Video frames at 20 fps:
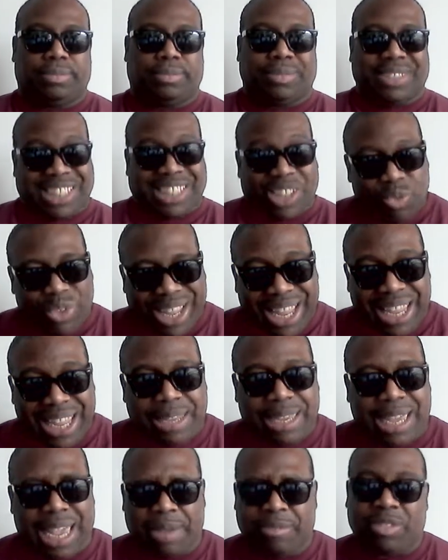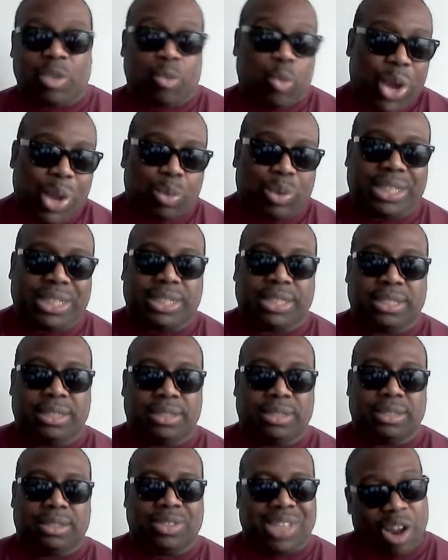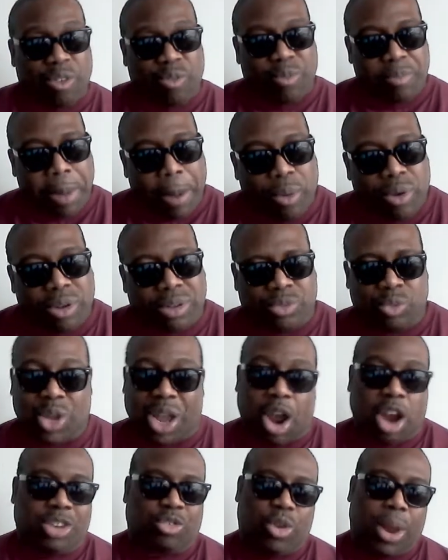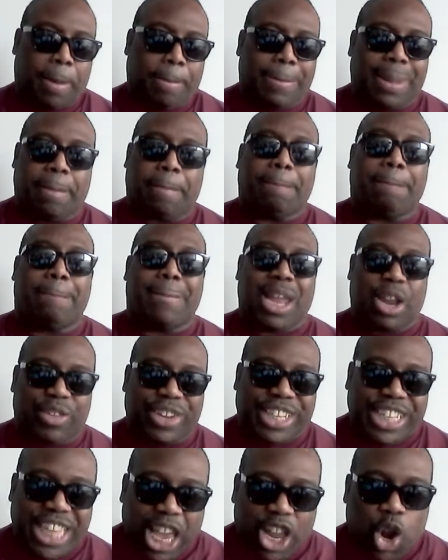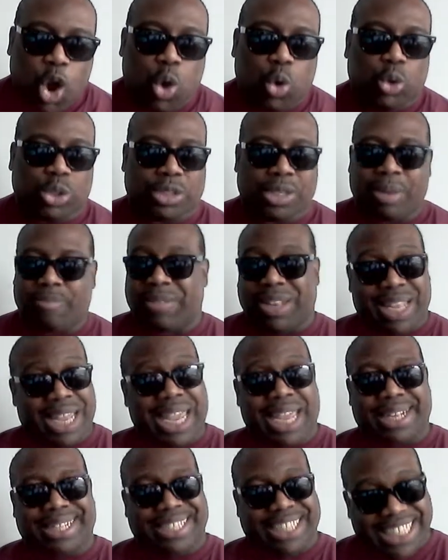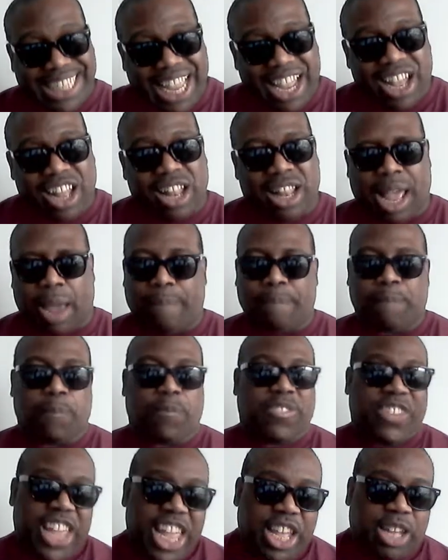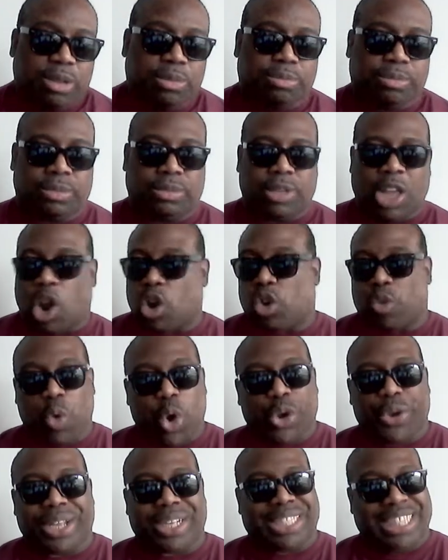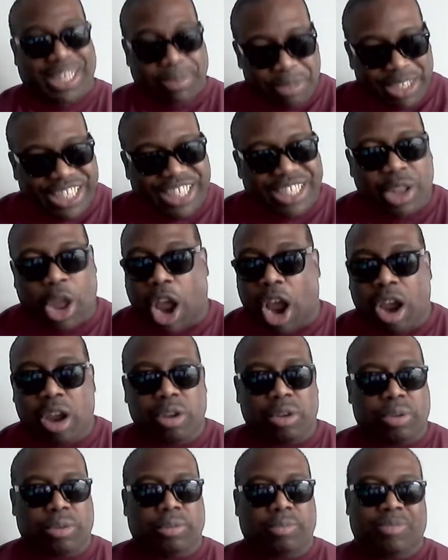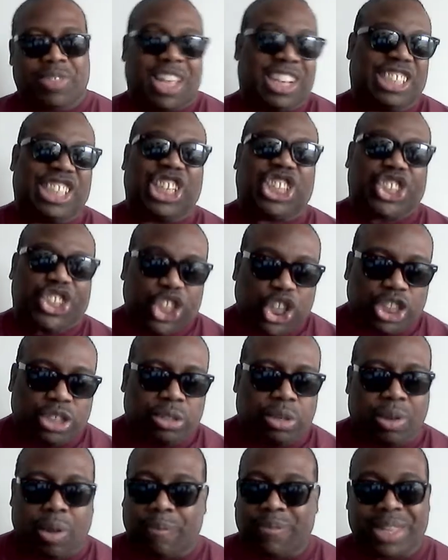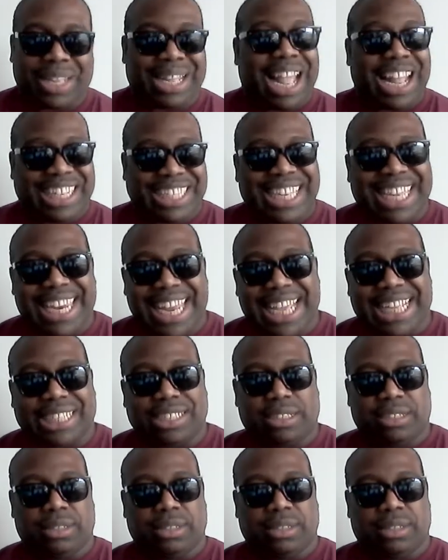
This will be a win-win for our people who are trapped in American ghettos because we can sell our films, artwork, and music to our brothers and sisters on the continent.